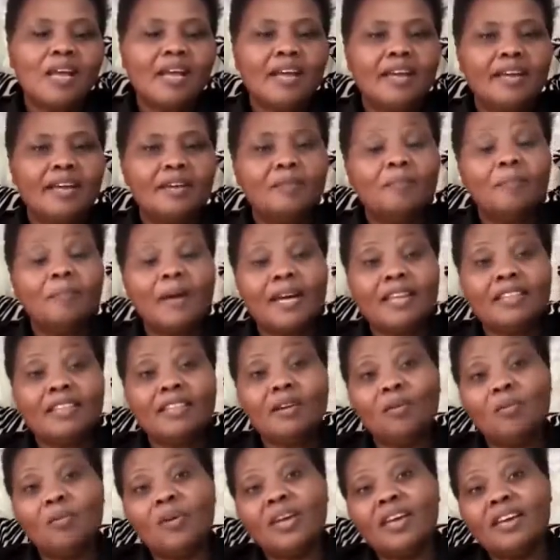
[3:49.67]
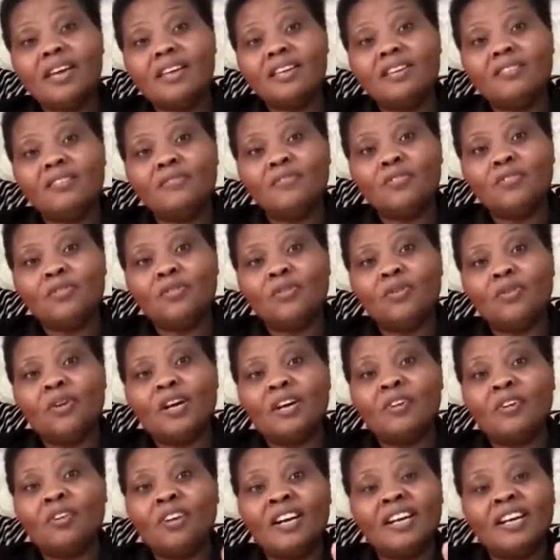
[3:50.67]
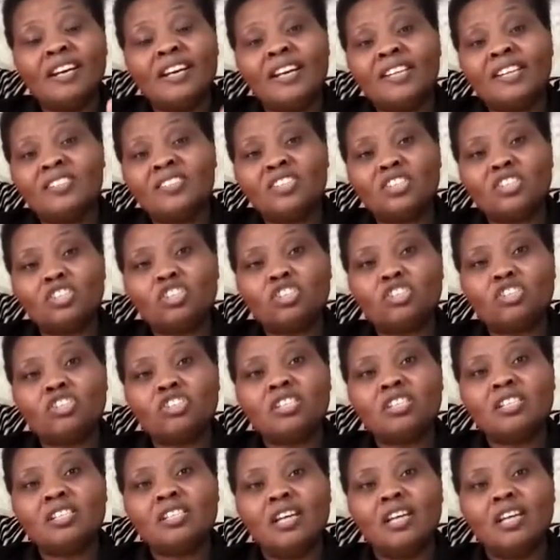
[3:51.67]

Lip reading: And by the way, if you're an organization,